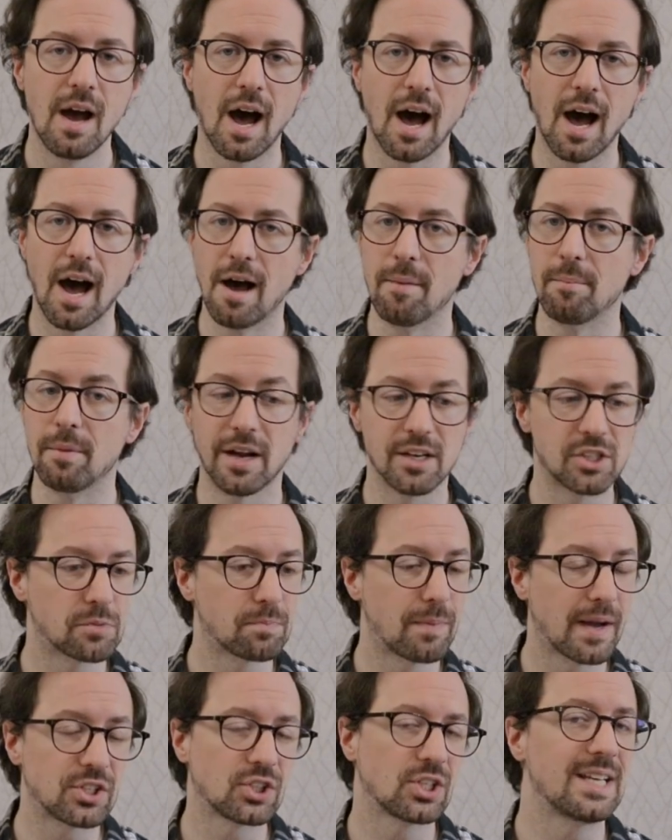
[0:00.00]
um,
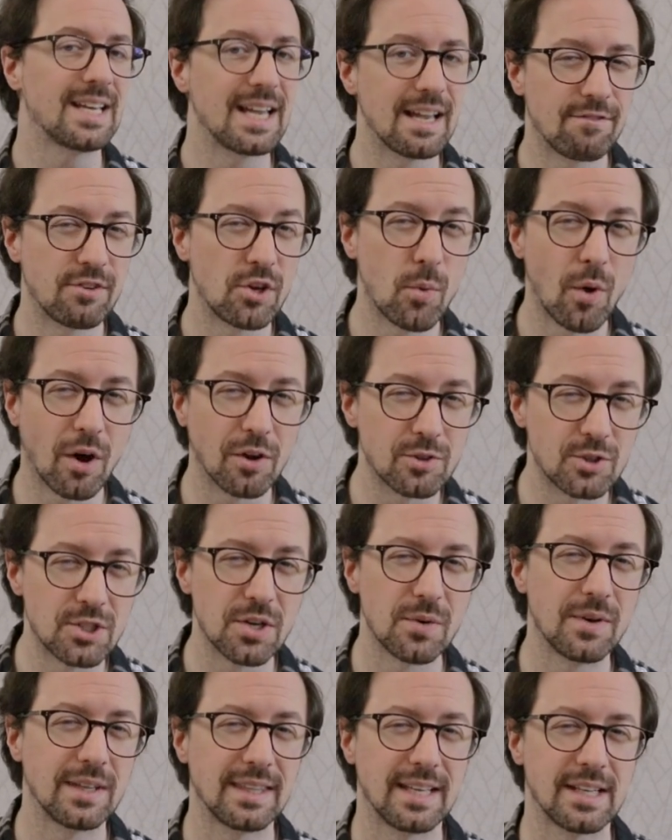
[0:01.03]
especially if you are
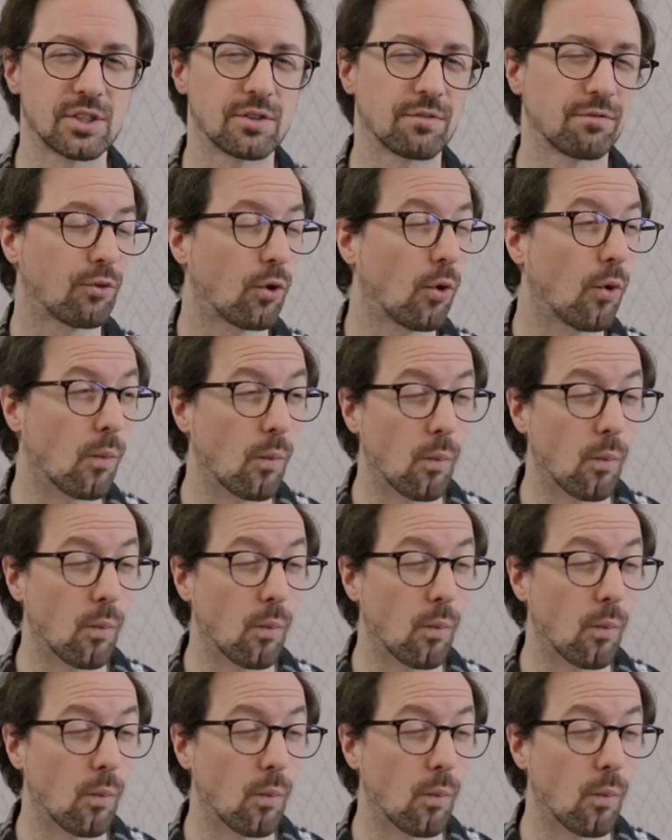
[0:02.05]
doing this for